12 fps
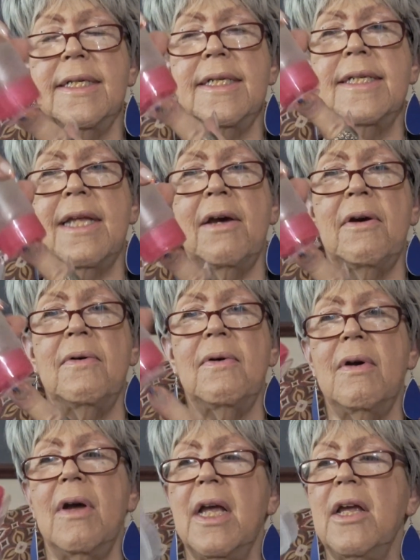So
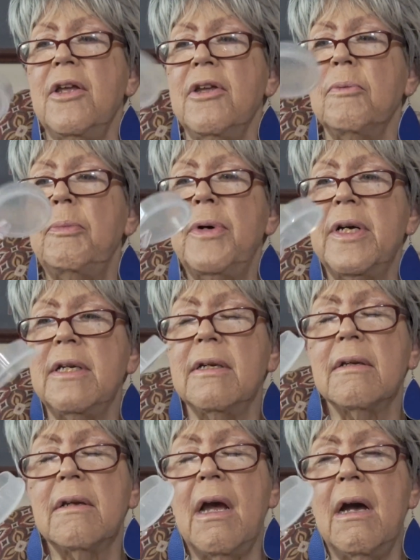you can put
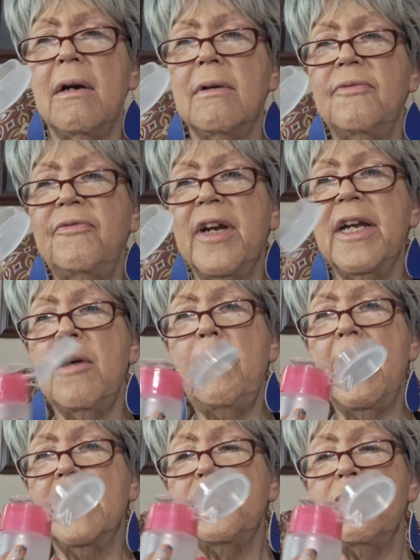fingernail
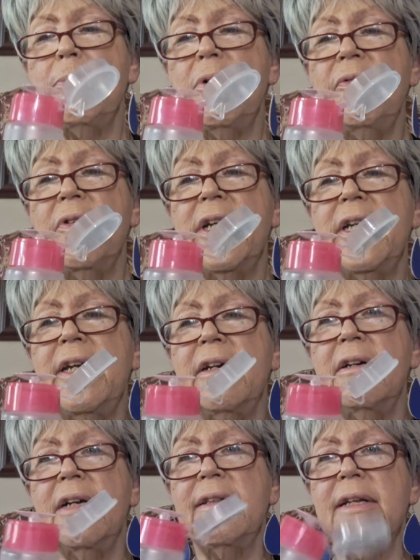polish remover in
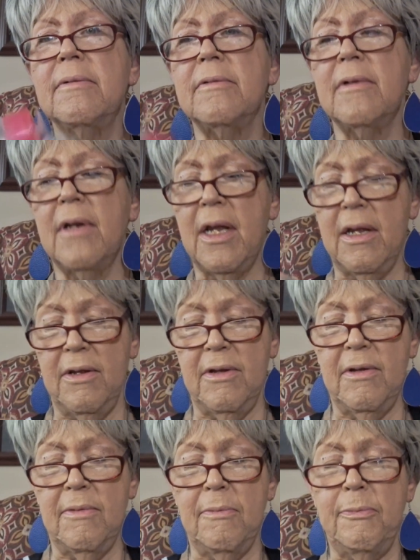here and then
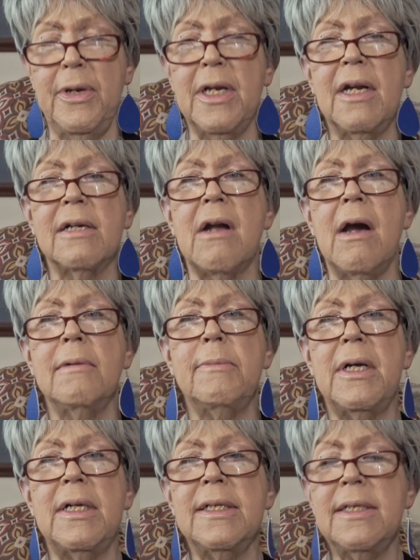put it on cotton
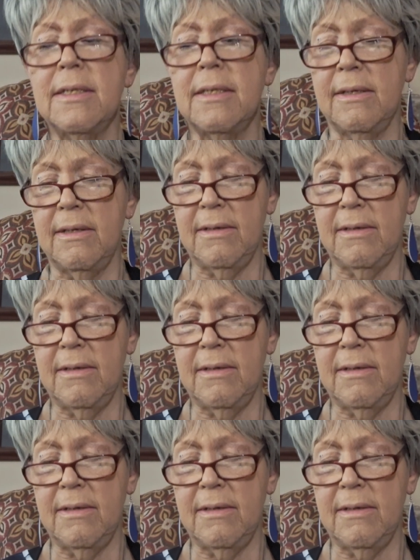balls.